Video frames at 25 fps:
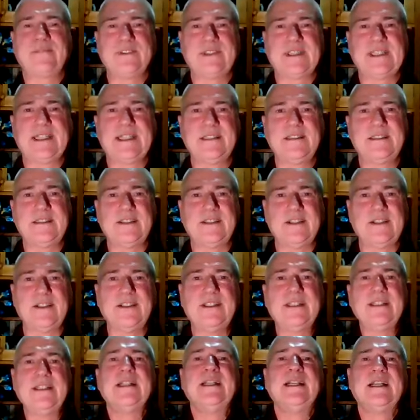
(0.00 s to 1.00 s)
Okay,
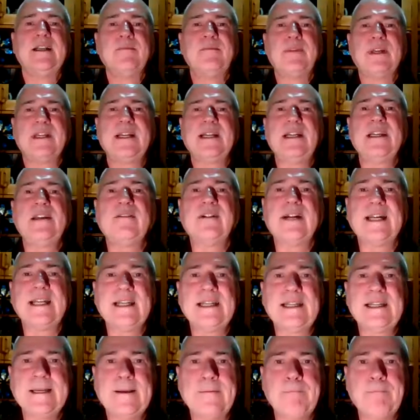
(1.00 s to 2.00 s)
so, but
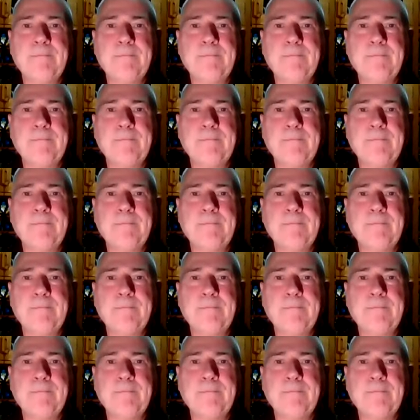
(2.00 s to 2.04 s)
anyway,